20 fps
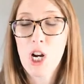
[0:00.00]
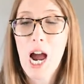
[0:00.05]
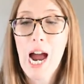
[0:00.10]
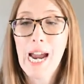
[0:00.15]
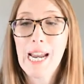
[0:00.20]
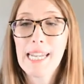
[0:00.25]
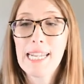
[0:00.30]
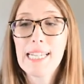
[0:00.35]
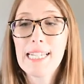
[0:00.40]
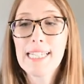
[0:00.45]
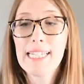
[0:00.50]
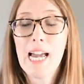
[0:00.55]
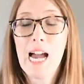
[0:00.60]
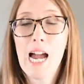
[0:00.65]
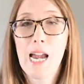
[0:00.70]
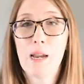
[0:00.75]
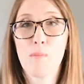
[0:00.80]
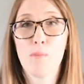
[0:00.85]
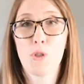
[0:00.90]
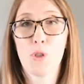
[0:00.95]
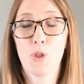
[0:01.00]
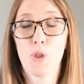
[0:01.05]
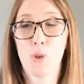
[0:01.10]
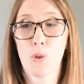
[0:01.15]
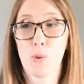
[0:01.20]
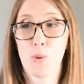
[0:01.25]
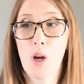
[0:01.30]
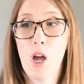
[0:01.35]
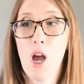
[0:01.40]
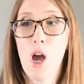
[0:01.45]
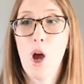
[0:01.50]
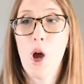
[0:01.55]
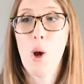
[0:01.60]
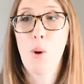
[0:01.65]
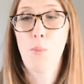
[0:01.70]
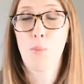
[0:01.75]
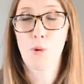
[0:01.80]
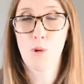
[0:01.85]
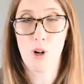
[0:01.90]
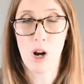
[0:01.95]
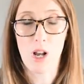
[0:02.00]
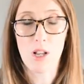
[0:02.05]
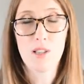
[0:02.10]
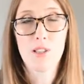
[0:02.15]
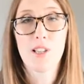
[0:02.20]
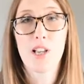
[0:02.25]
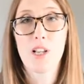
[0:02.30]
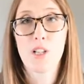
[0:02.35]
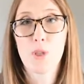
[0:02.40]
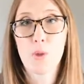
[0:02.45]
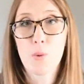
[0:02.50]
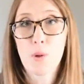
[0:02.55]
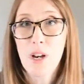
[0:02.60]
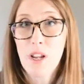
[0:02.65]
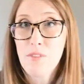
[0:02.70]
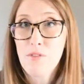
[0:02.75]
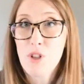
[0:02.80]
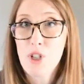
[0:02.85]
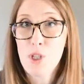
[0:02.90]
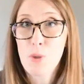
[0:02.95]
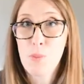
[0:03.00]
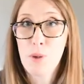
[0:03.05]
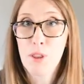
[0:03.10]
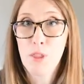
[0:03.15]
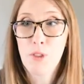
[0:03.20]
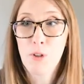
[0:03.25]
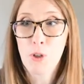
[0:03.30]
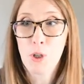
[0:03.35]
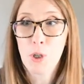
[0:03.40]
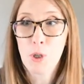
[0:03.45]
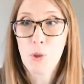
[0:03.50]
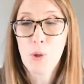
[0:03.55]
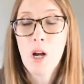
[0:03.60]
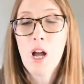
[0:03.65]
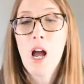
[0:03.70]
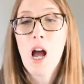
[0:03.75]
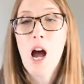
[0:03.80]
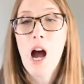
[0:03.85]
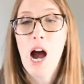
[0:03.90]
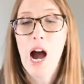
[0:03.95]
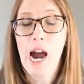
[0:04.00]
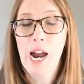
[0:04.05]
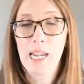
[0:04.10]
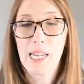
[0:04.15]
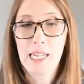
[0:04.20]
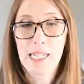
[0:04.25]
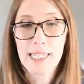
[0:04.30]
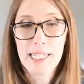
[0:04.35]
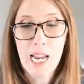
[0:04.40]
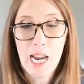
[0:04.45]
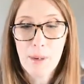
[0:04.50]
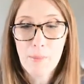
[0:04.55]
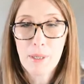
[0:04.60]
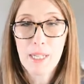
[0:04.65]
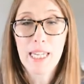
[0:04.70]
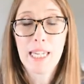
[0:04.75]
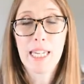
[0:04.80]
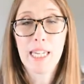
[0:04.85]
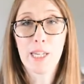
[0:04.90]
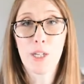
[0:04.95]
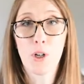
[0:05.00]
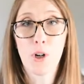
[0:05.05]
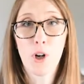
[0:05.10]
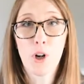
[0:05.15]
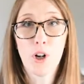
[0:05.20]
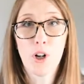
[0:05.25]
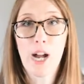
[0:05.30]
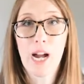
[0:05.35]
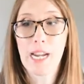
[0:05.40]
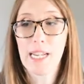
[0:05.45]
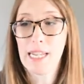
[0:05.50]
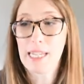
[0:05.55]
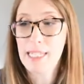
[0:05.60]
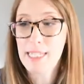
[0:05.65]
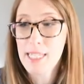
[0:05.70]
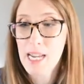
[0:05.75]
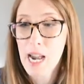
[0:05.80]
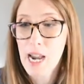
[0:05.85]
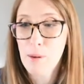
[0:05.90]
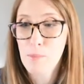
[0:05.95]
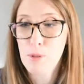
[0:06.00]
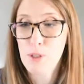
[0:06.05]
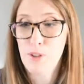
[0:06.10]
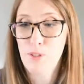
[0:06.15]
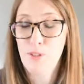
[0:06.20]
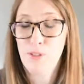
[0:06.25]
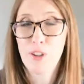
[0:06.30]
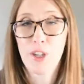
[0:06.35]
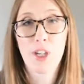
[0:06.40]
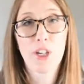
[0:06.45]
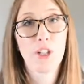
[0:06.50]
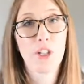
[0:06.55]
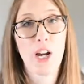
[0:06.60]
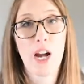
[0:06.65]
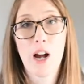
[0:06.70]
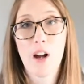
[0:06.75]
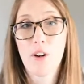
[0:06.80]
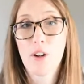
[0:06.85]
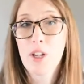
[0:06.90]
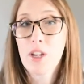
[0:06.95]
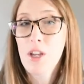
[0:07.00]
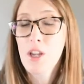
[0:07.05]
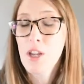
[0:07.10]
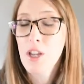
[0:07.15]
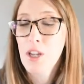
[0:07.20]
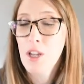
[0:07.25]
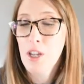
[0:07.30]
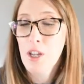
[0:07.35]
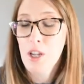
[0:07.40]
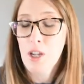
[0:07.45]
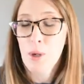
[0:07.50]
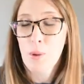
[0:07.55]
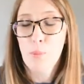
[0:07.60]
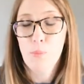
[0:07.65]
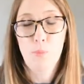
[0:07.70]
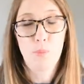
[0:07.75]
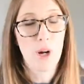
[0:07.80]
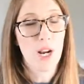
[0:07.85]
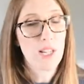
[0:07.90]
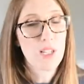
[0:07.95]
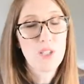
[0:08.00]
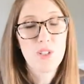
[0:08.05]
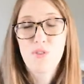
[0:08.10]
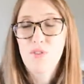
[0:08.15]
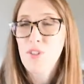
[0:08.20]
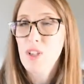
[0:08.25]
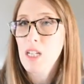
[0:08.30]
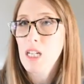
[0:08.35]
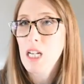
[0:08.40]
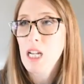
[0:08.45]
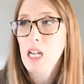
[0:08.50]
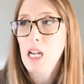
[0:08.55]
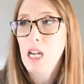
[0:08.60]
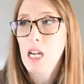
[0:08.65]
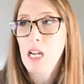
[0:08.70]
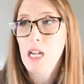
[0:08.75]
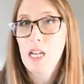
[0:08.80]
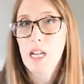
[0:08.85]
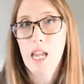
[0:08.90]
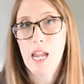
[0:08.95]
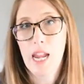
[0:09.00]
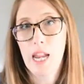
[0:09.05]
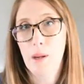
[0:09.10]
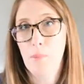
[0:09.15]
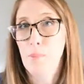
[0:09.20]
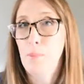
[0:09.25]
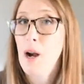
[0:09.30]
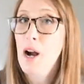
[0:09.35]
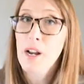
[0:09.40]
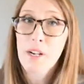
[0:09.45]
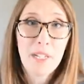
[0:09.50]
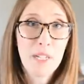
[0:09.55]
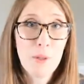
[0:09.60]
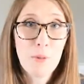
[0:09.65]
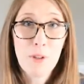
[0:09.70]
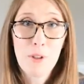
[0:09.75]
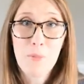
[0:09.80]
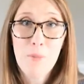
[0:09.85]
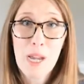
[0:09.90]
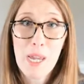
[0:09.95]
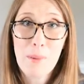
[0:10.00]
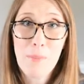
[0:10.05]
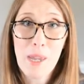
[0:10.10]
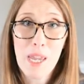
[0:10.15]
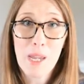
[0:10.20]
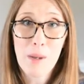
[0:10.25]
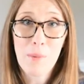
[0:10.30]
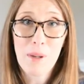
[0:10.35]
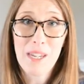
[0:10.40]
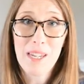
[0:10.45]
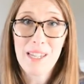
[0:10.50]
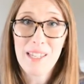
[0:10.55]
I need time to process what I've just been through. I need time to heal. I need time to figure out breastfeeding and bonding with my baby.